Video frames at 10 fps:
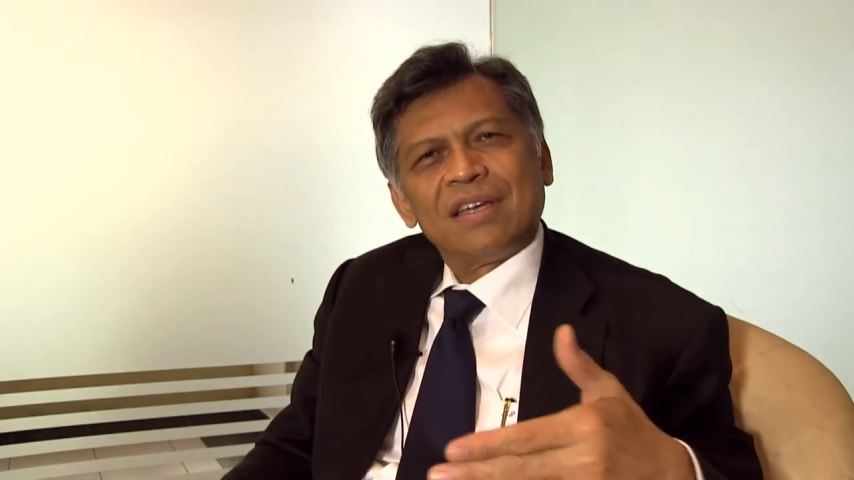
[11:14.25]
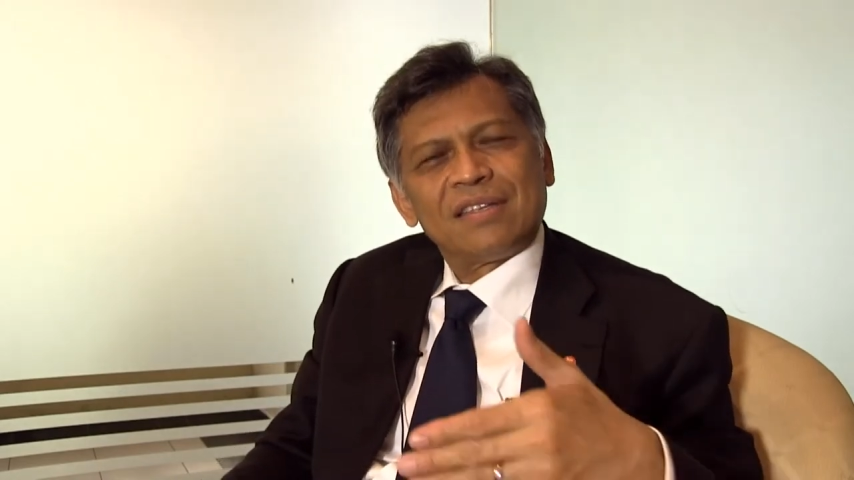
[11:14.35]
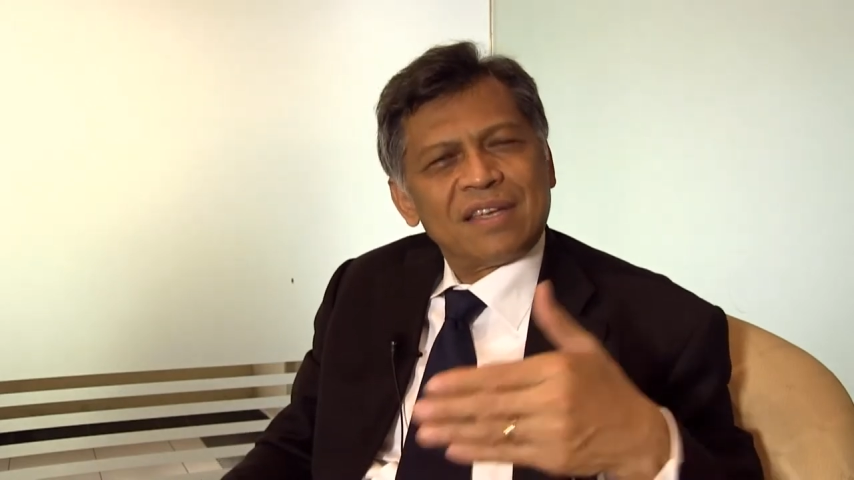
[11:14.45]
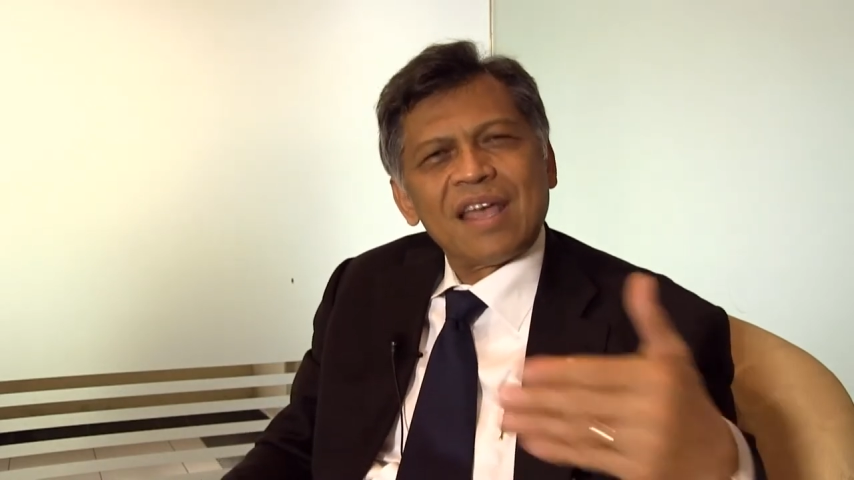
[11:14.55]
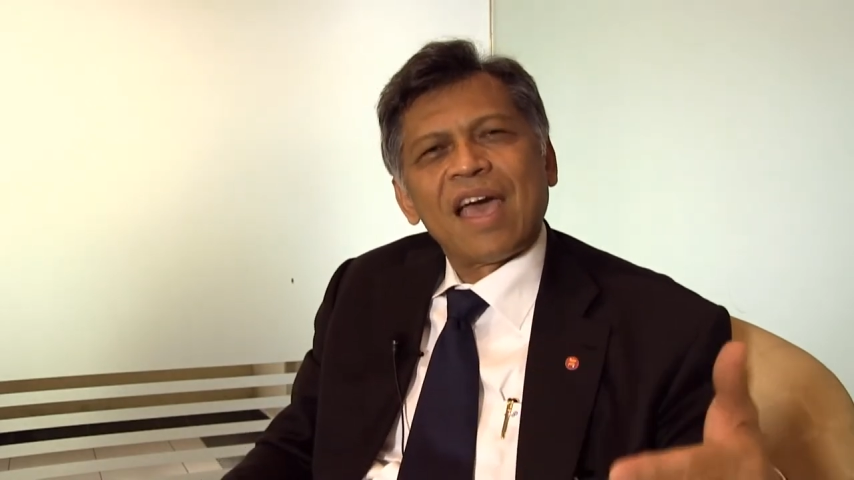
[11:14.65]

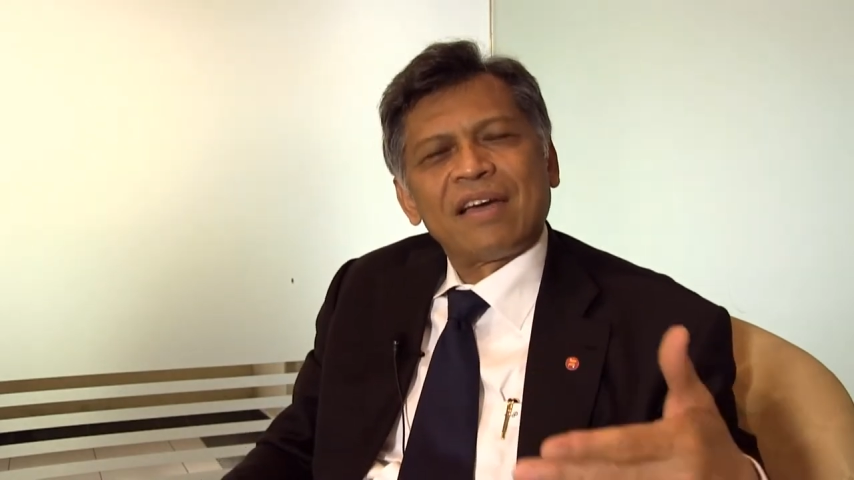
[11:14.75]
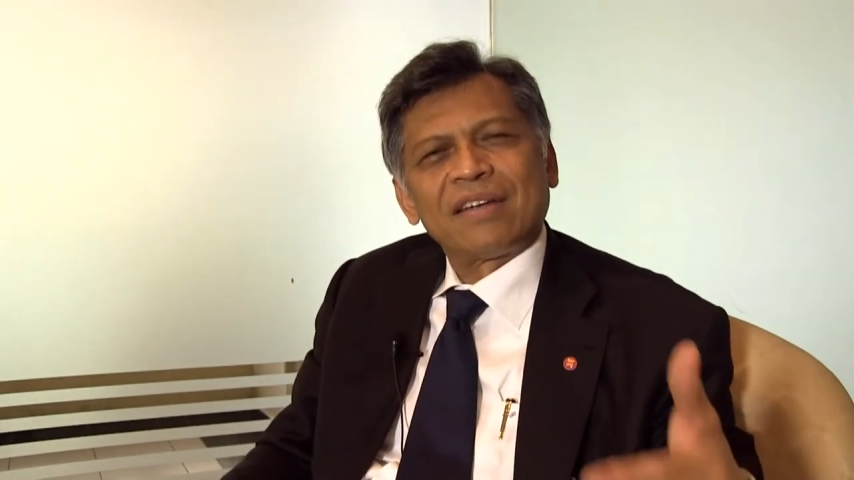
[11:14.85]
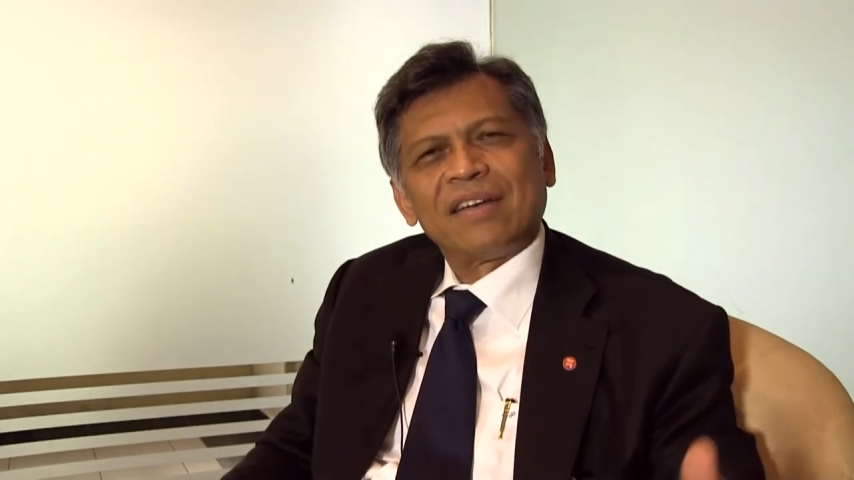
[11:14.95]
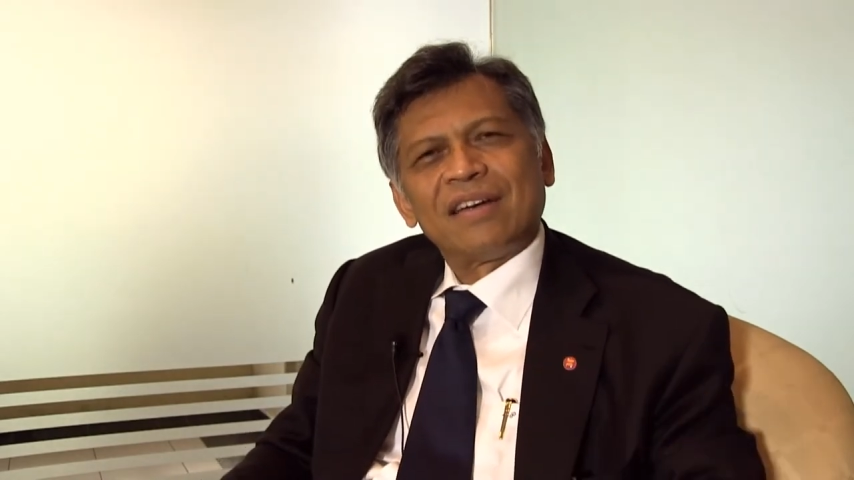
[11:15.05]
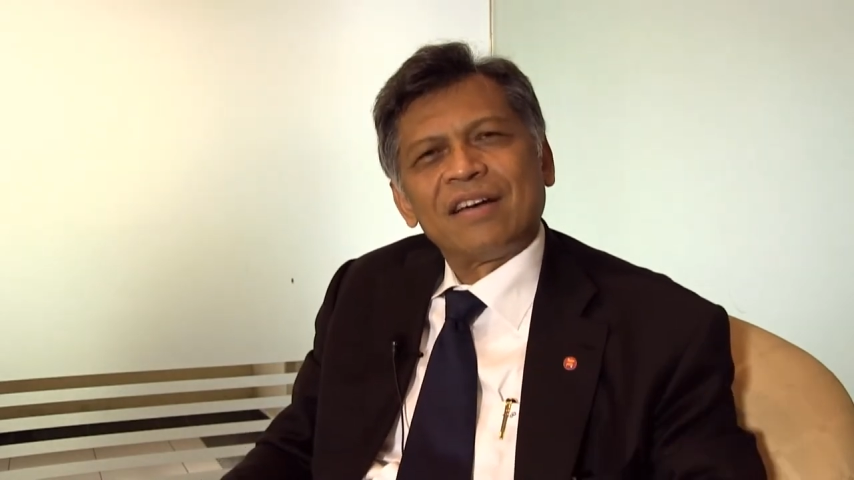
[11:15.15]
is an
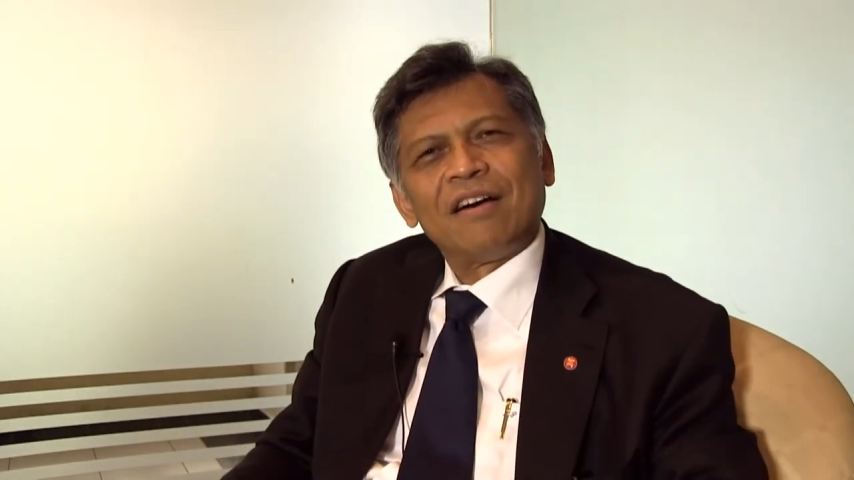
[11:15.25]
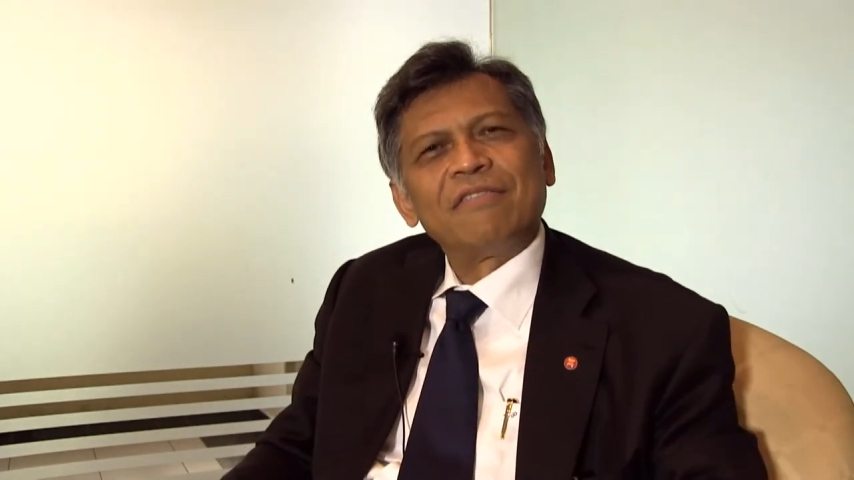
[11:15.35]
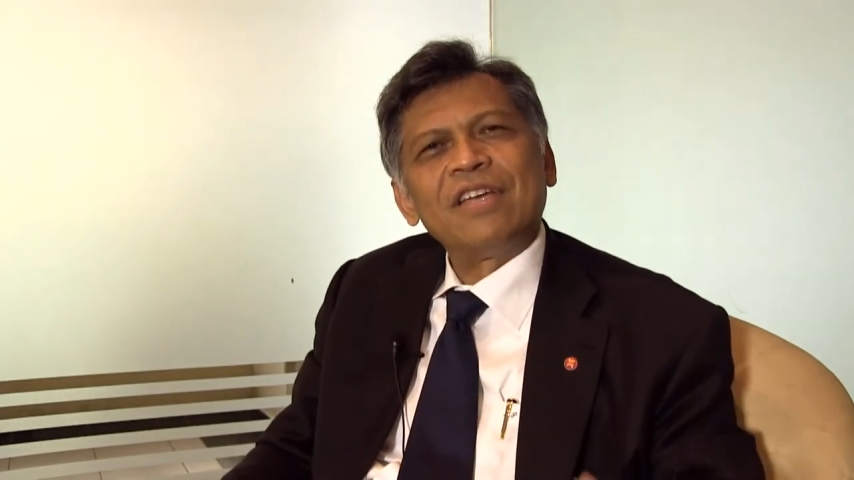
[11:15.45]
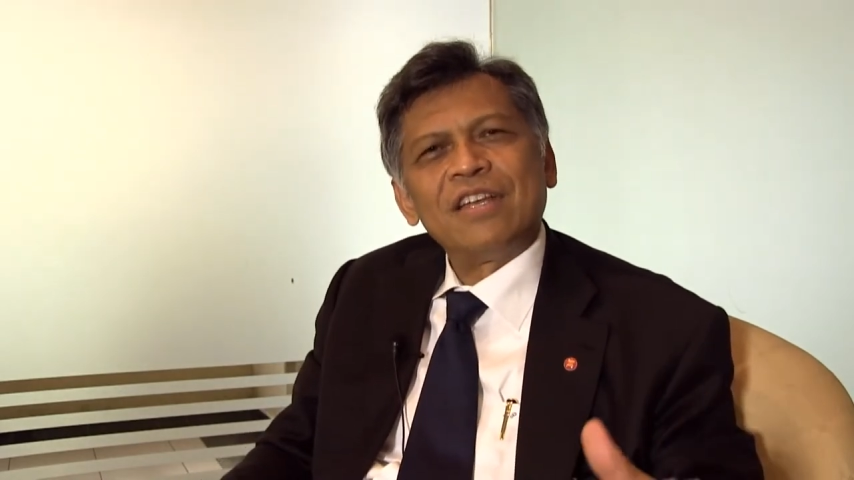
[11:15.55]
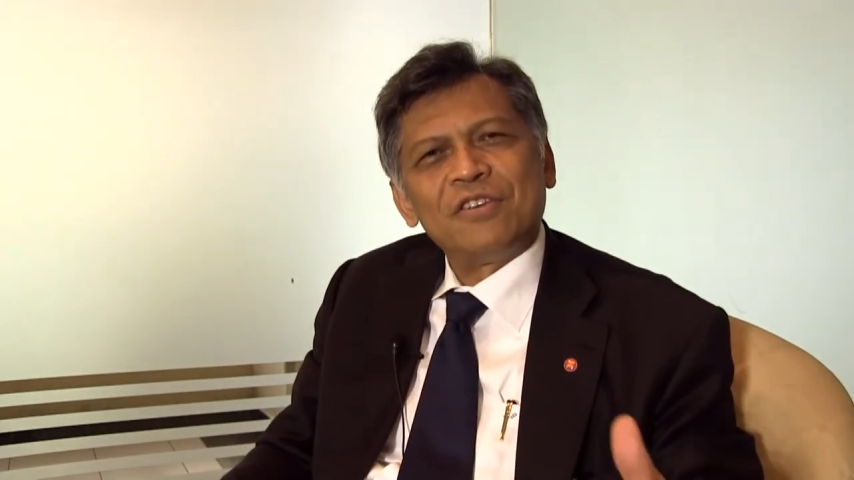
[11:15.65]
area
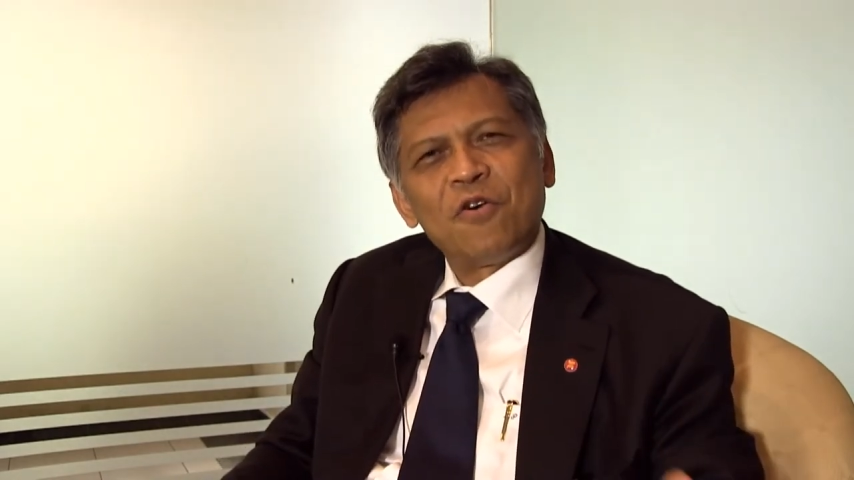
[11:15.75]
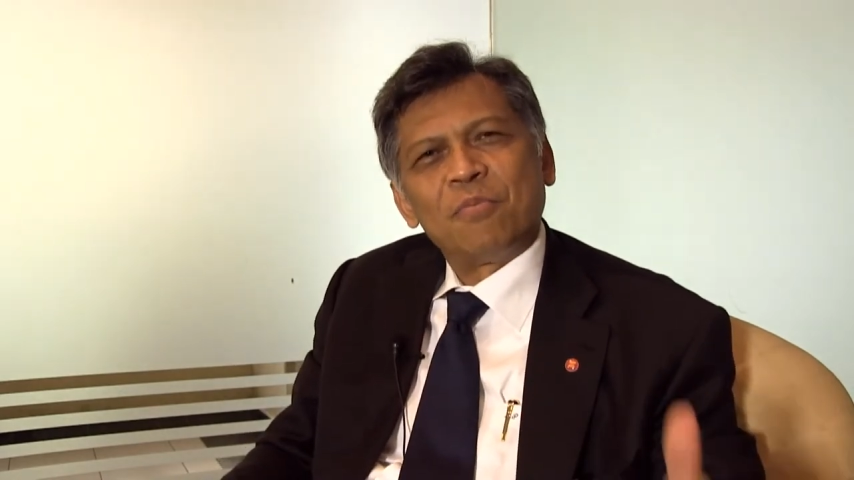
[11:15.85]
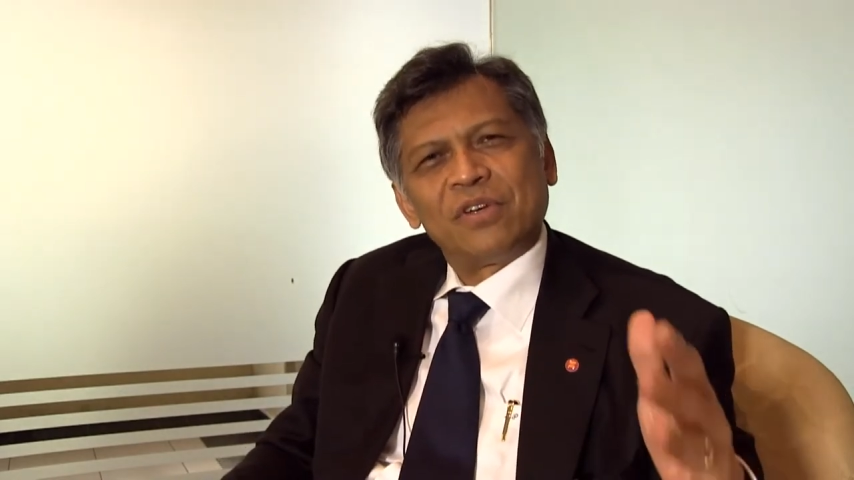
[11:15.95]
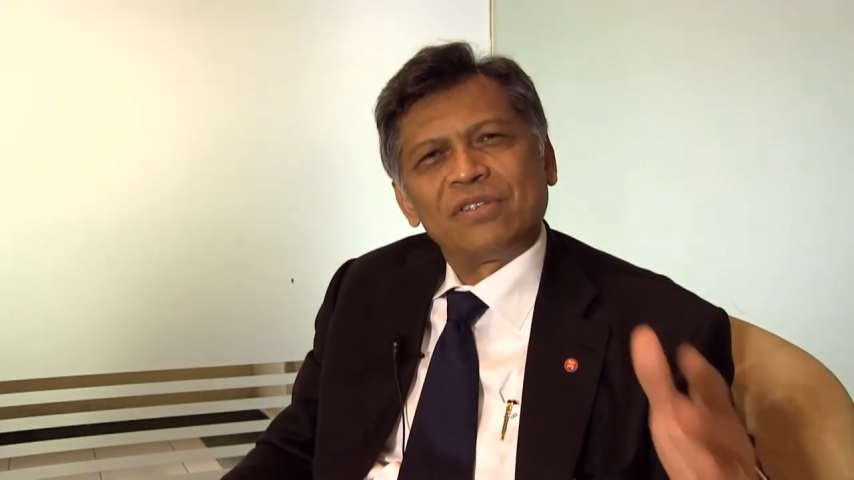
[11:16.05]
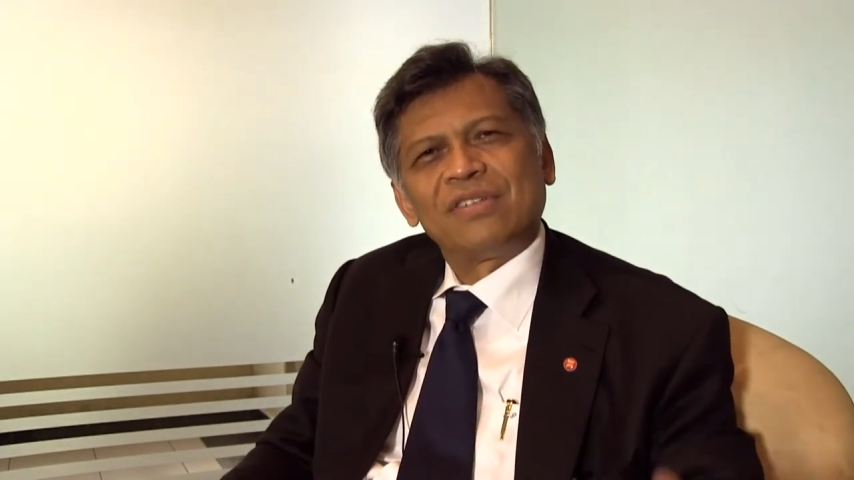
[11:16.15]
of
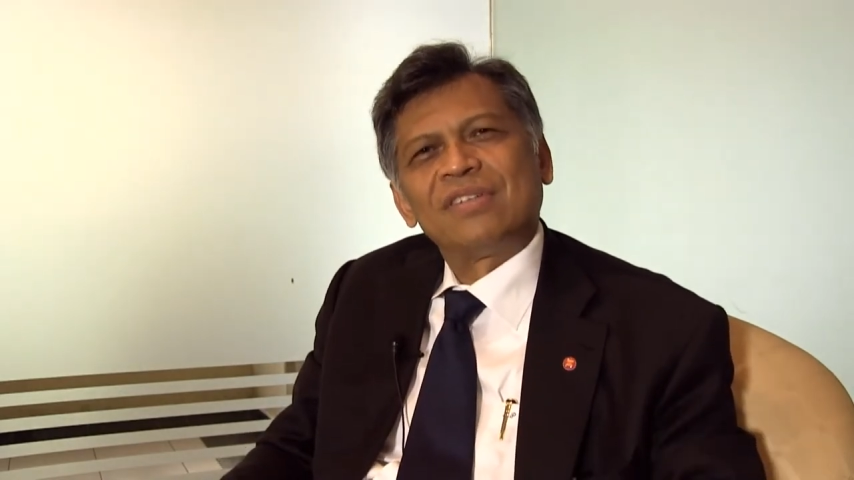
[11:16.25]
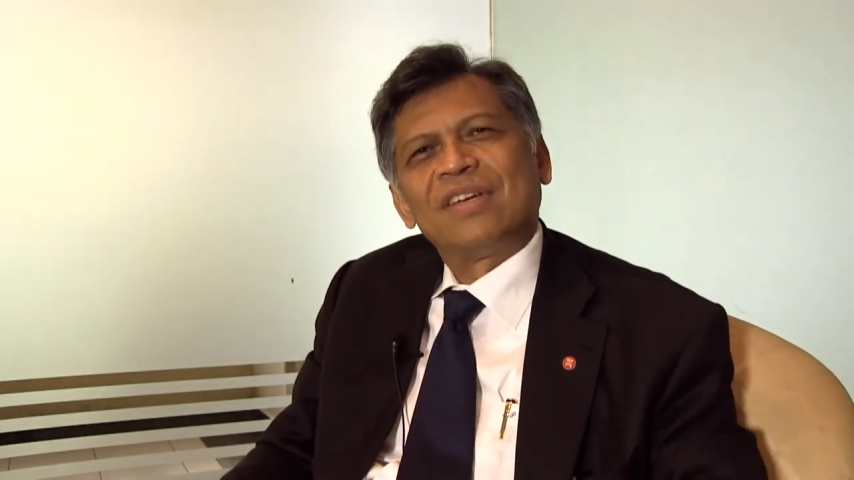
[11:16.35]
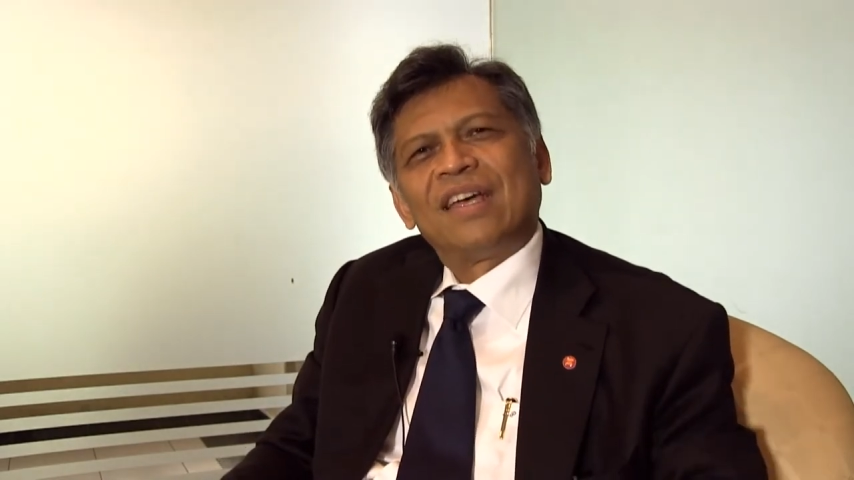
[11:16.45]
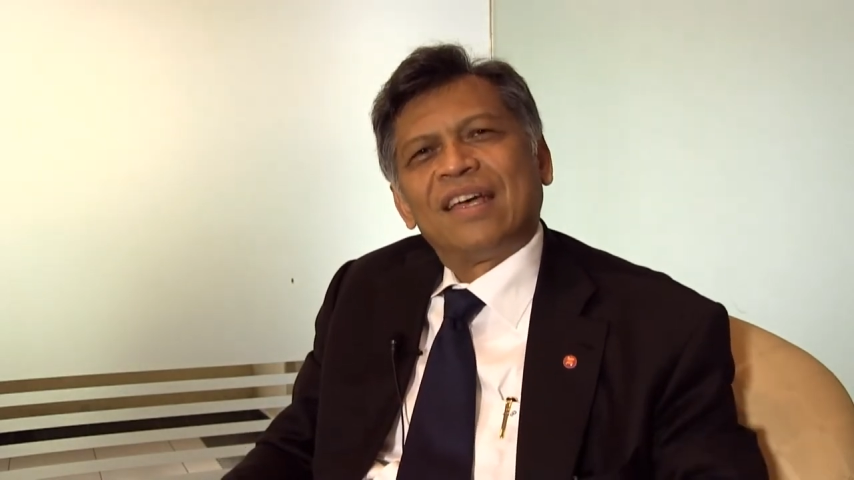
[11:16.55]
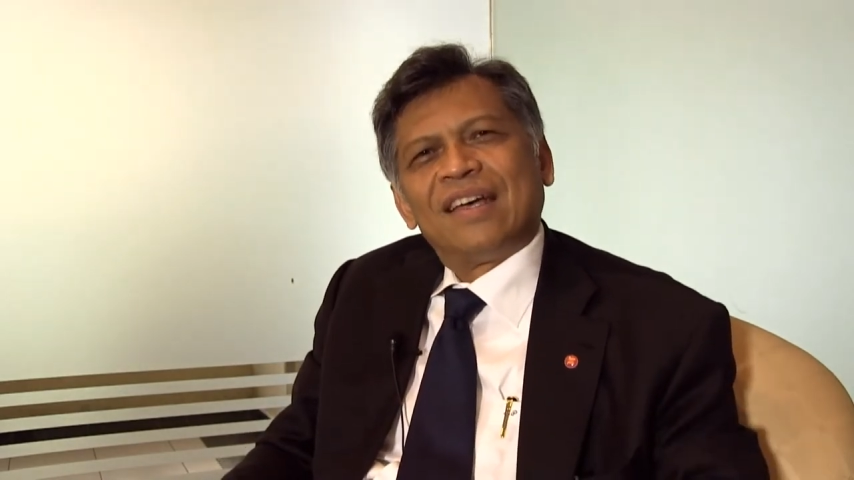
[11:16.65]
enormous